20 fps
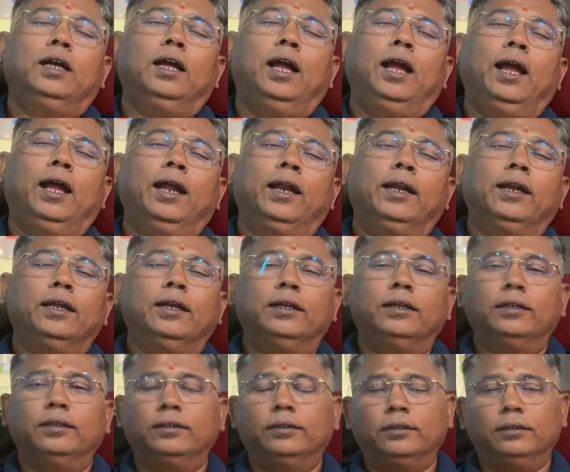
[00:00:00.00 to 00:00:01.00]
and
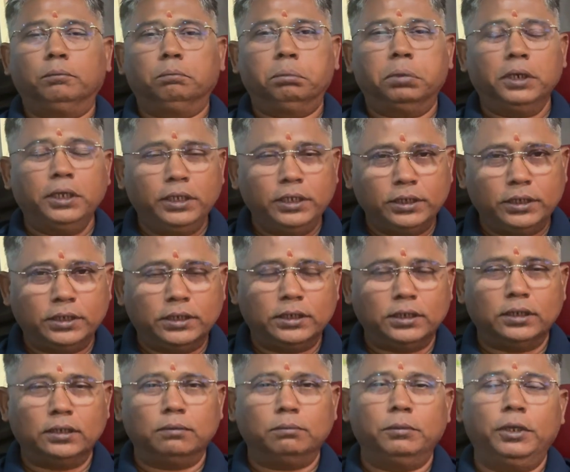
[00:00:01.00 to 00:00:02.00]
please
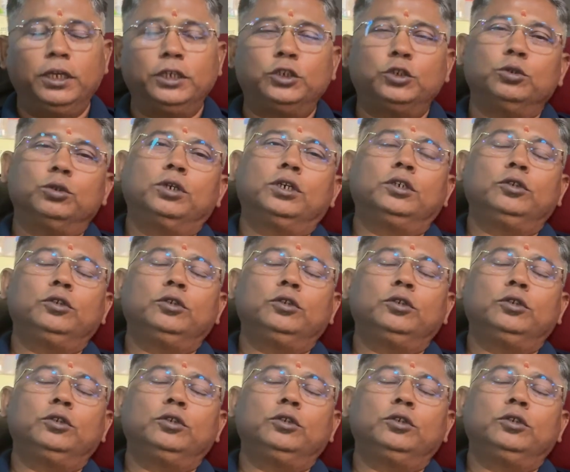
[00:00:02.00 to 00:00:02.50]
make sure